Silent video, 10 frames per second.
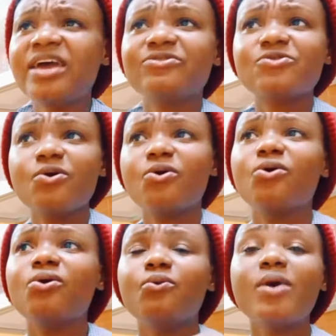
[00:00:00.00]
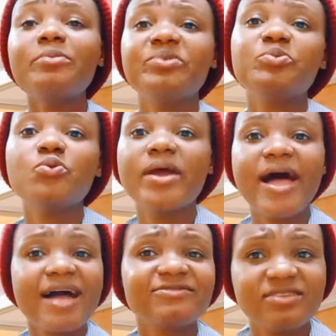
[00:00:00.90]
So when people were
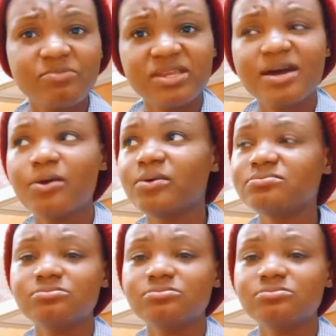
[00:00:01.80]
asking me that,